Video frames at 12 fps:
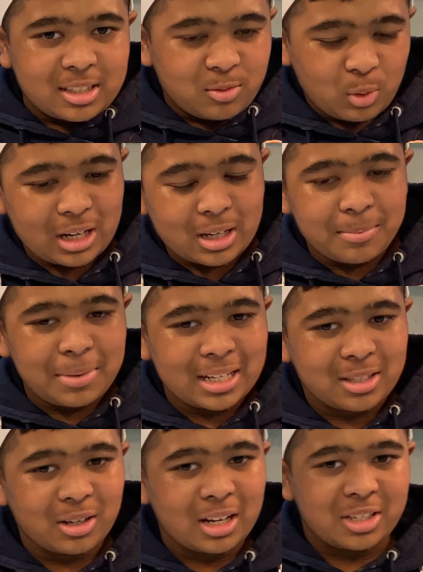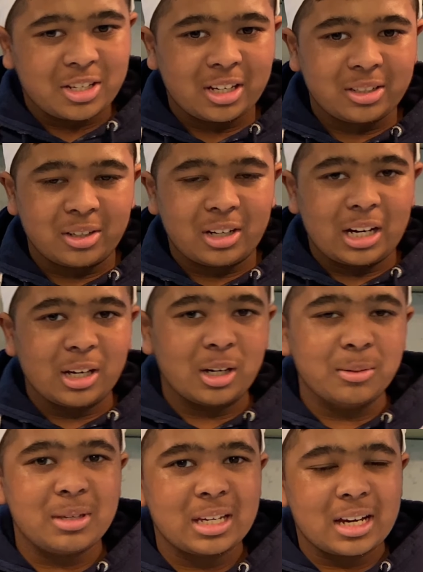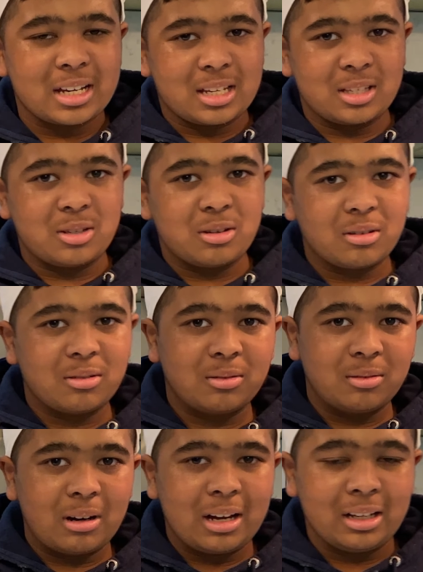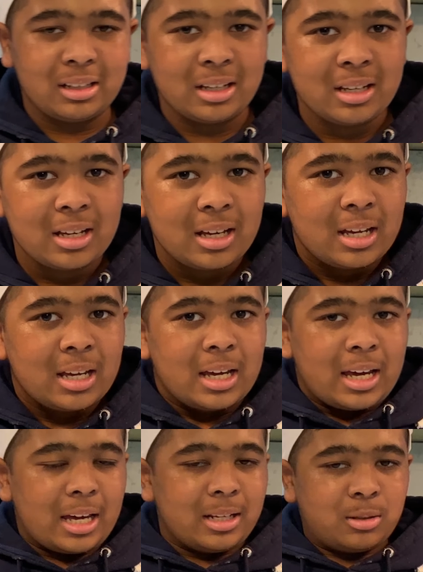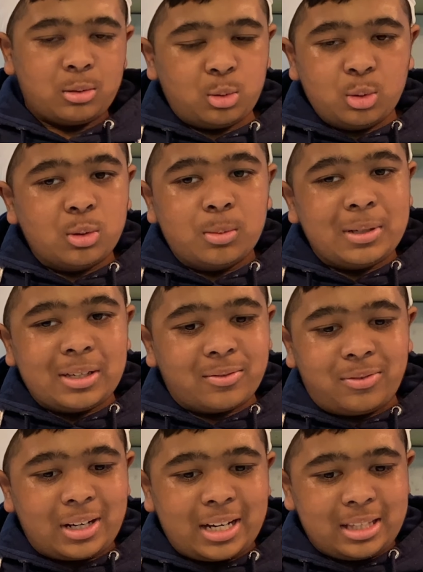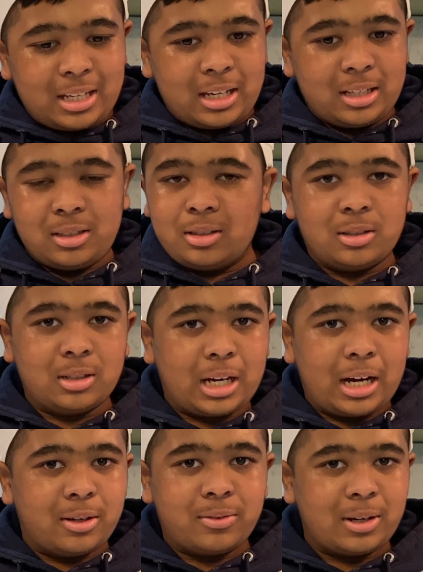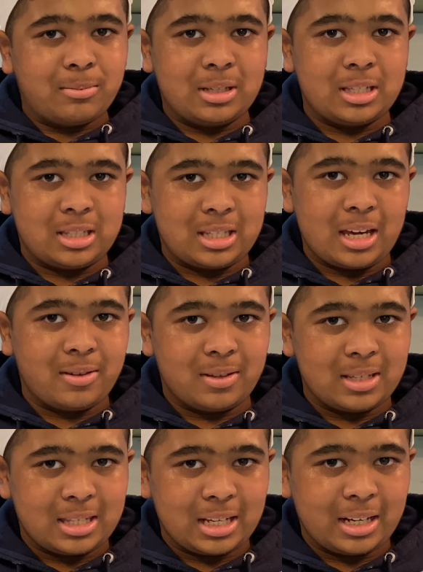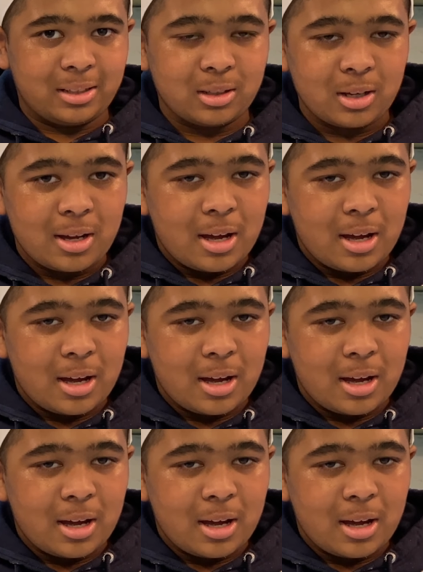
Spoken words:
Welcome back to our channel. I hope you guys are doing well and all being fine and our family's safe and sound.